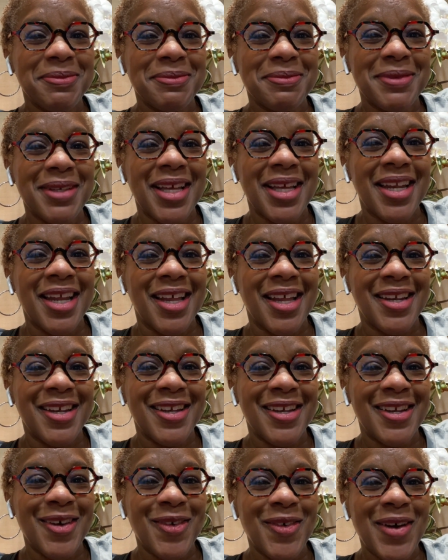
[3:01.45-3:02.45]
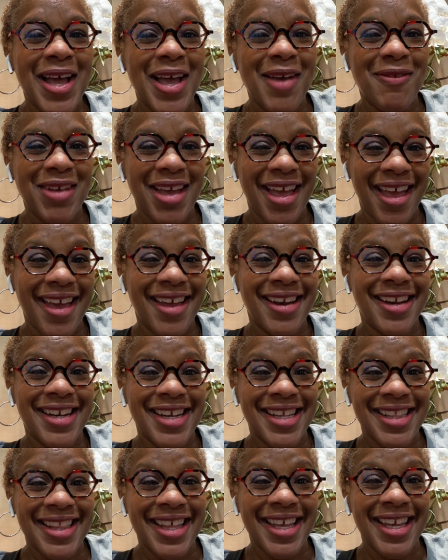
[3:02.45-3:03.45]
and I know I haven't had
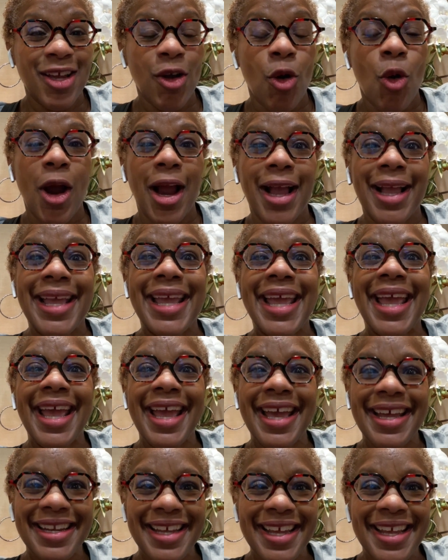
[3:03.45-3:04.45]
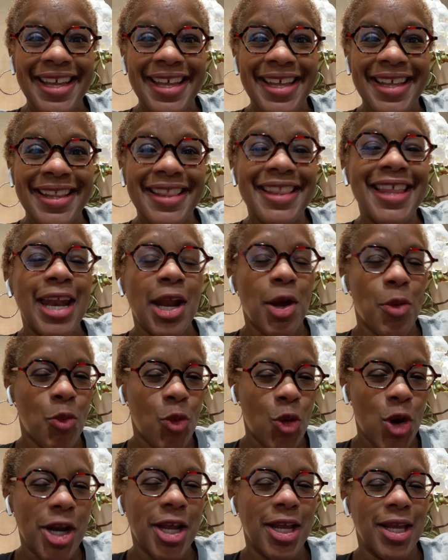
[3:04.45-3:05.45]
anything, or I can't eat that I
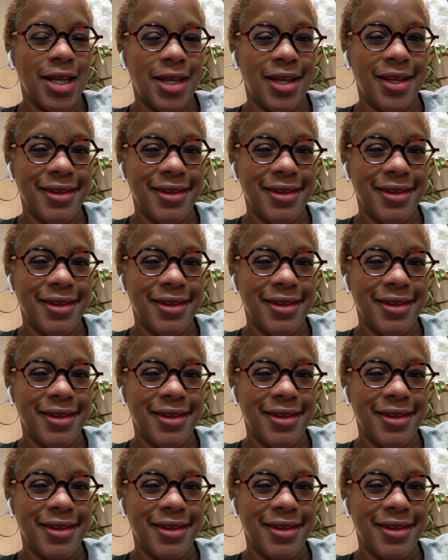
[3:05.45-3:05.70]
want to eat.